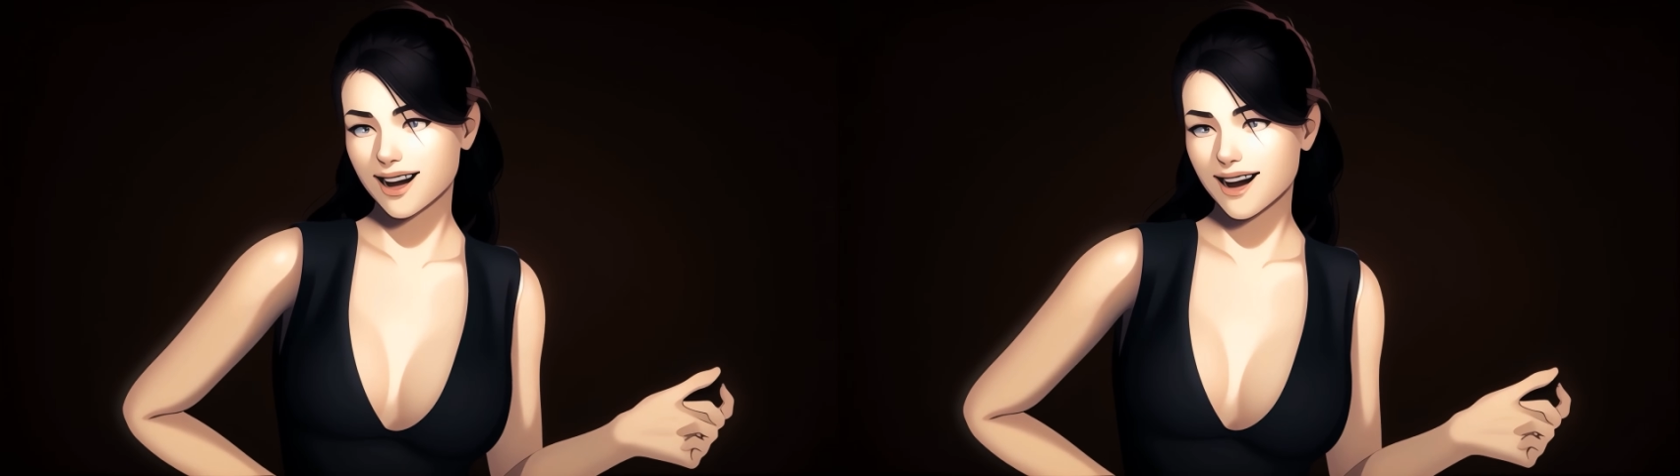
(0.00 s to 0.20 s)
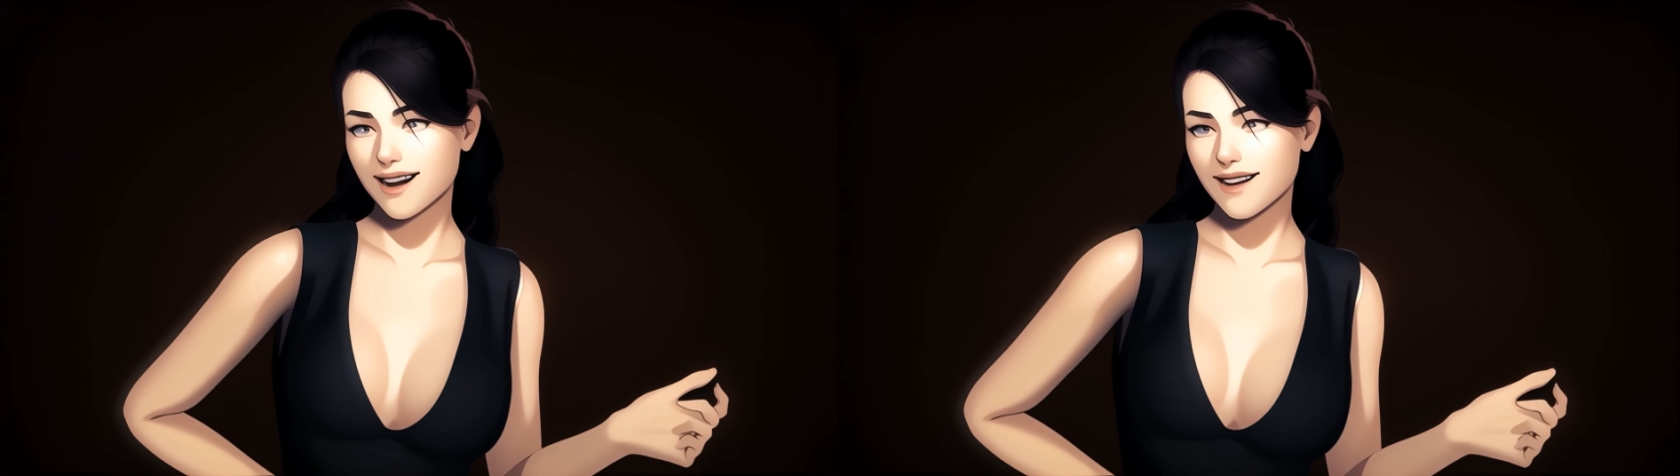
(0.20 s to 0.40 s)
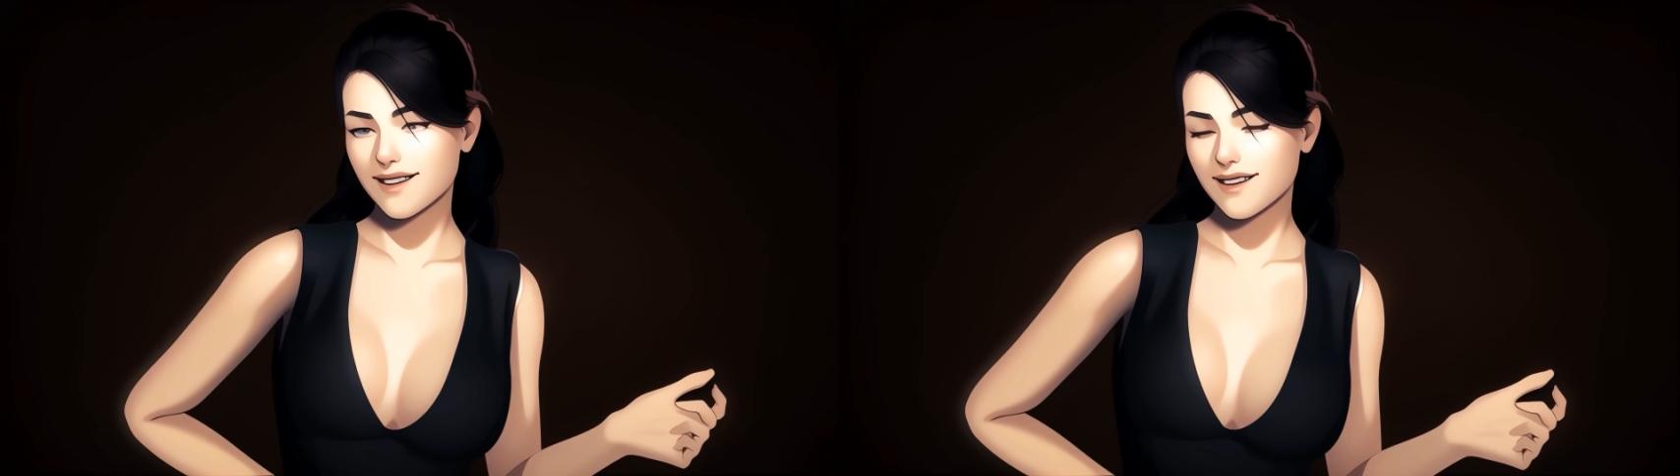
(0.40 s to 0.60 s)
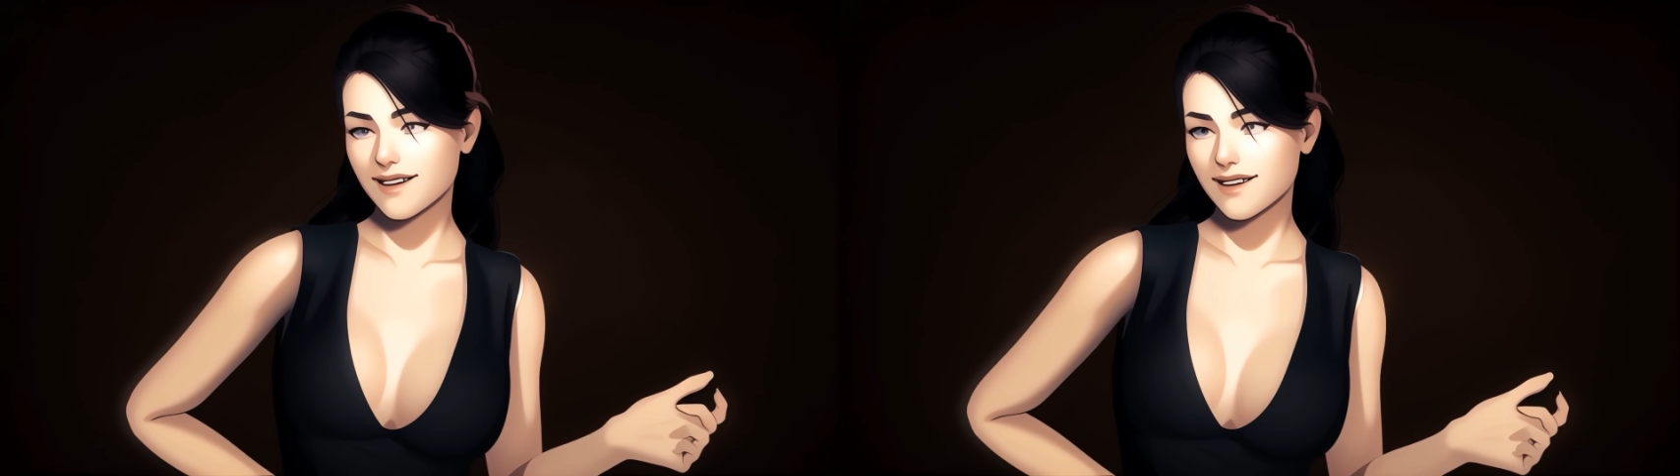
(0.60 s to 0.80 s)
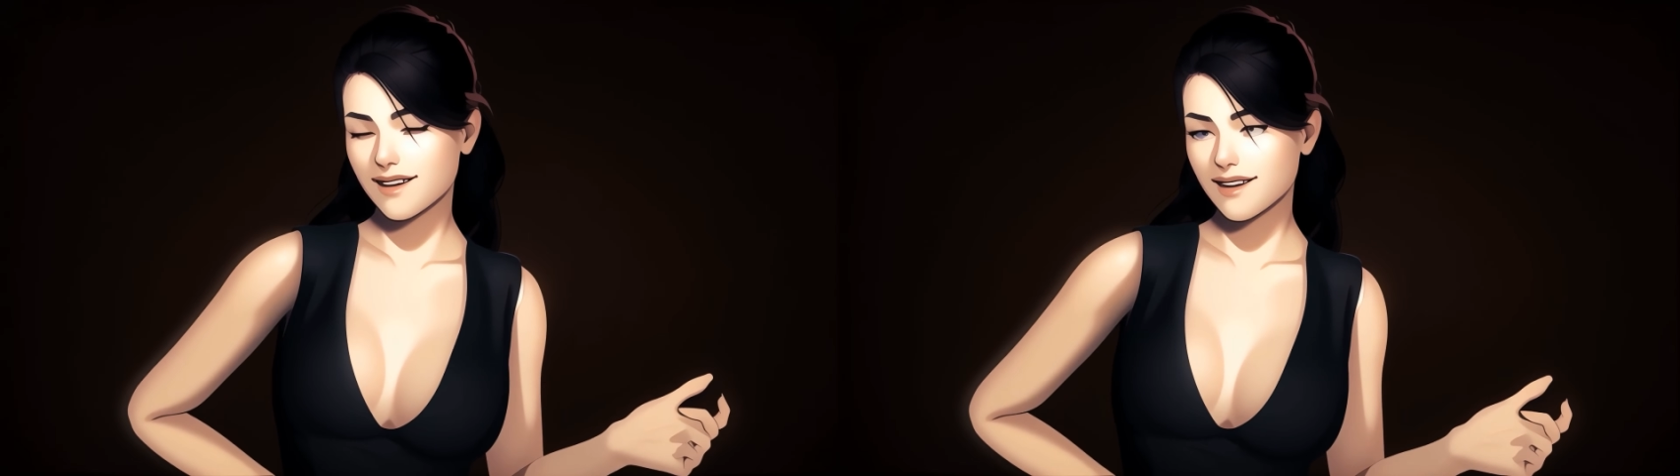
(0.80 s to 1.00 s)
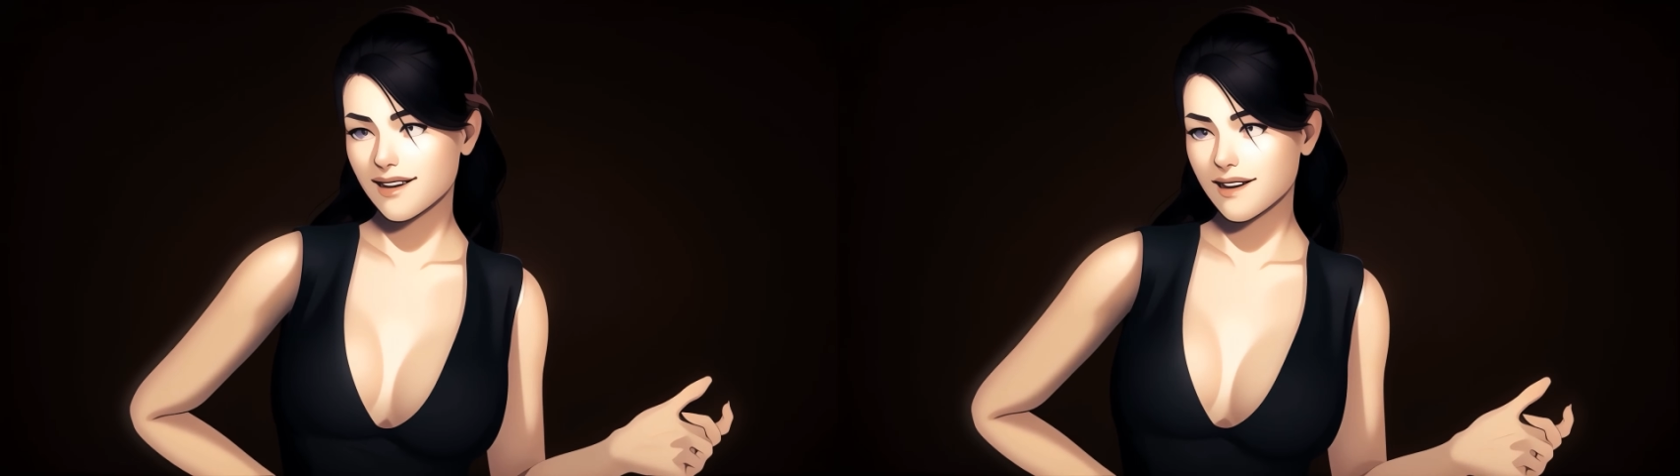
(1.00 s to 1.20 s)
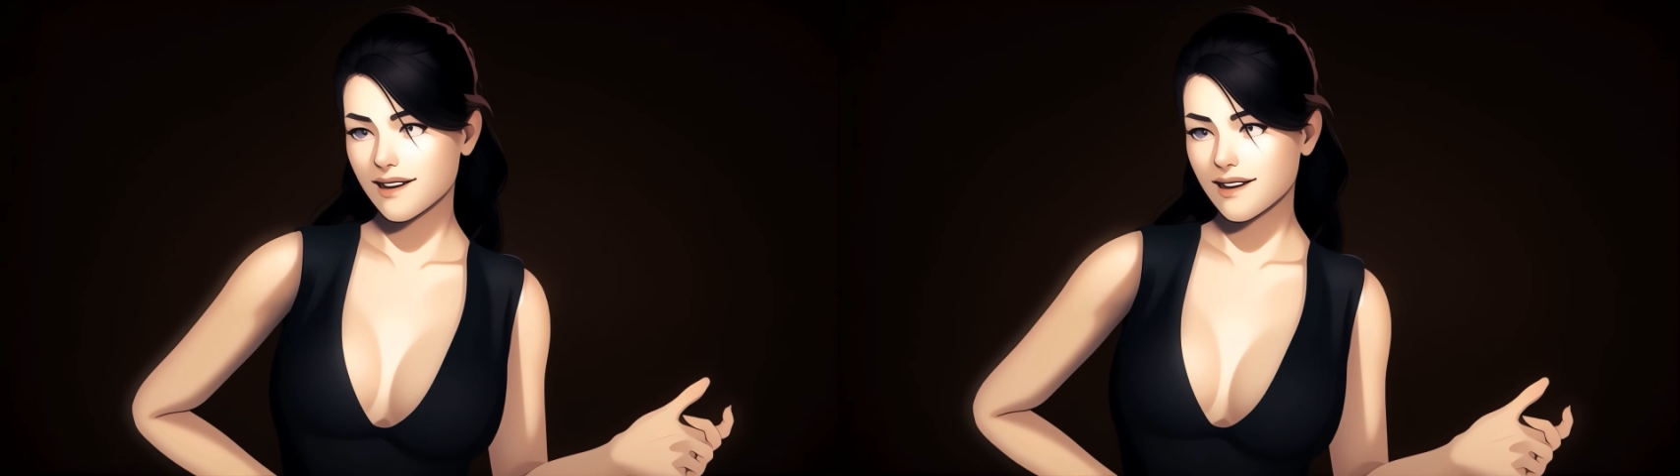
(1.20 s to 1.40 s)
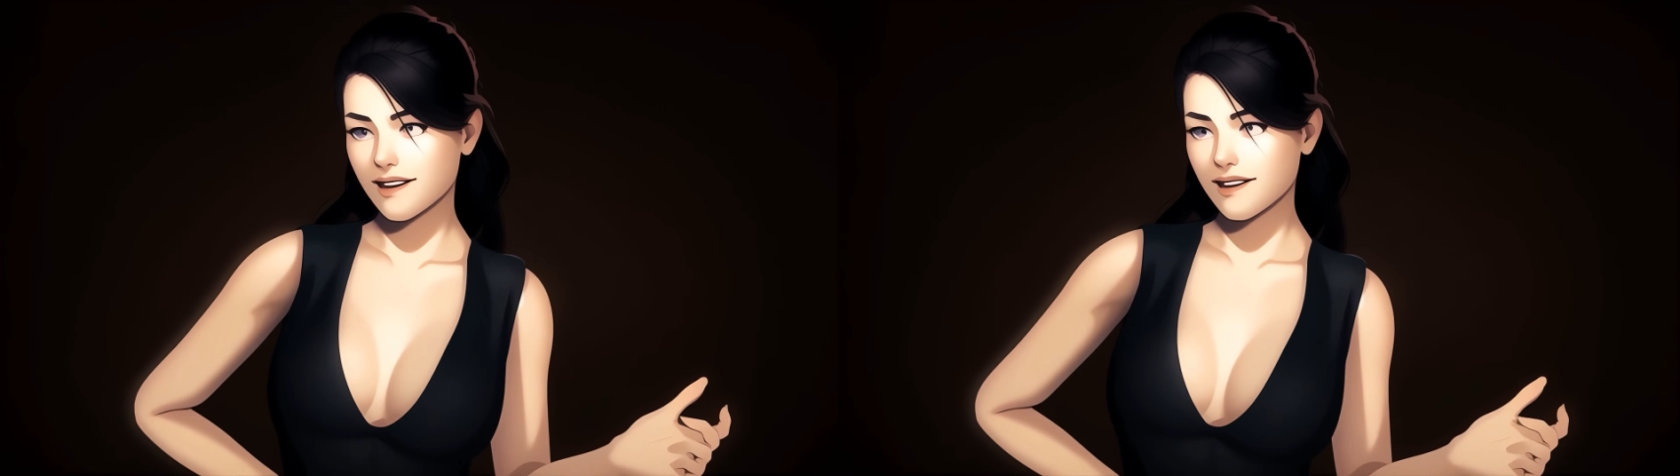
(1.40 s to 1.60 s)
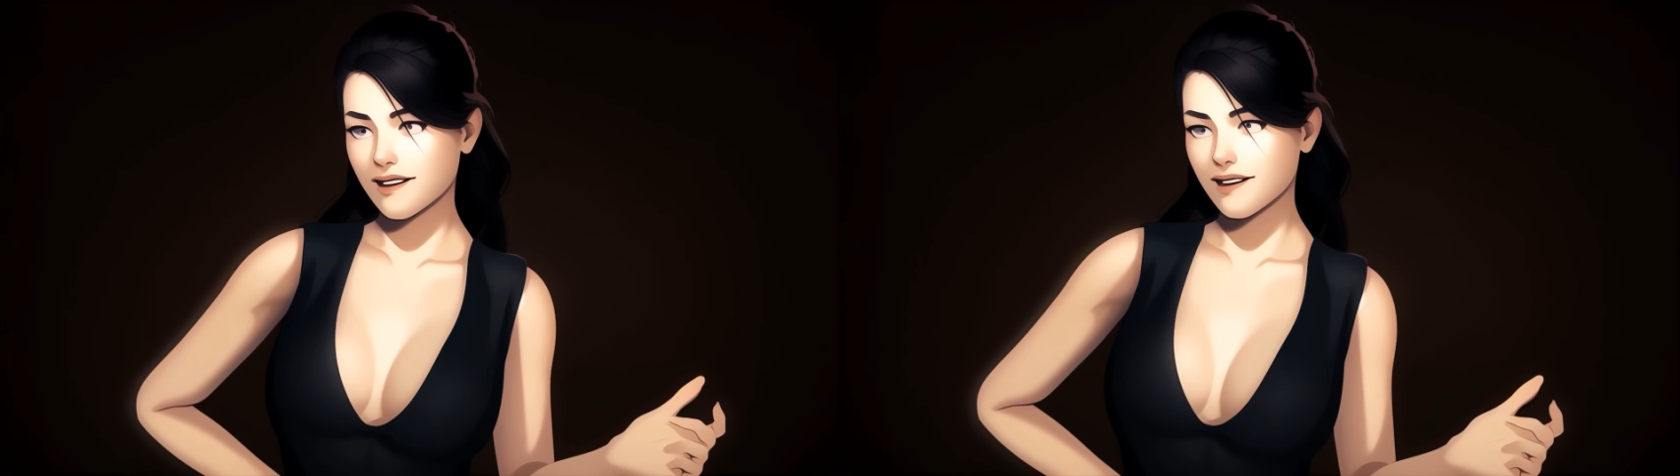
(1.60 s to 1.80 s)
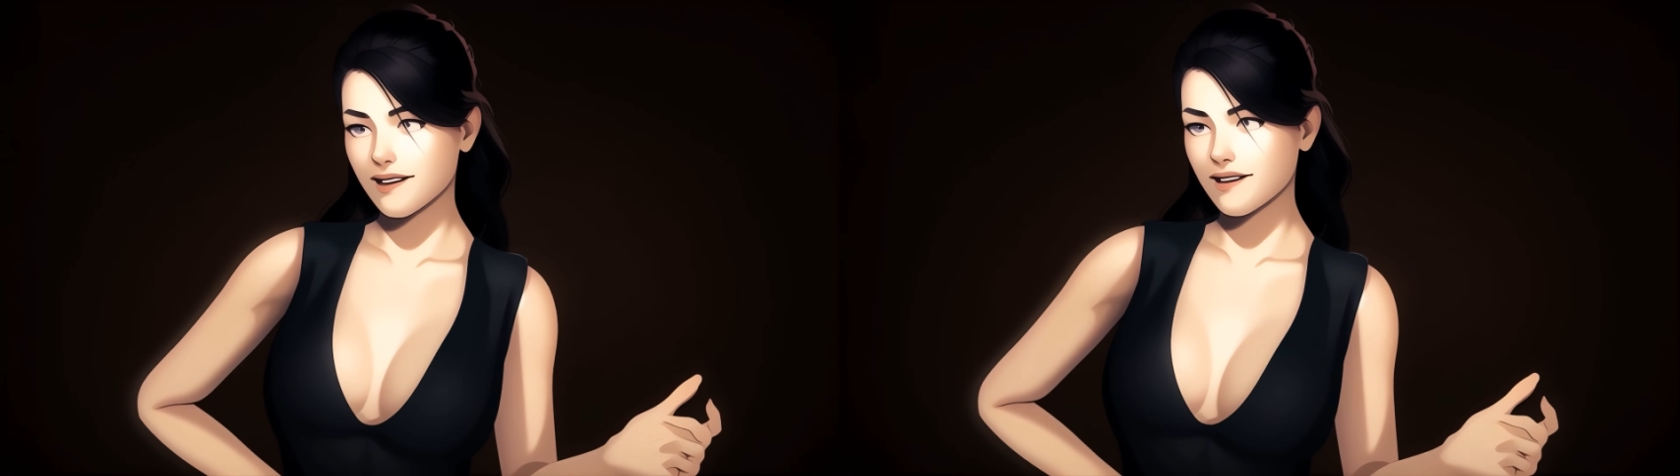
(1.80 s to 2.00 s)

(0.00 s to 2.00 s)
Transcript: eye. Mm.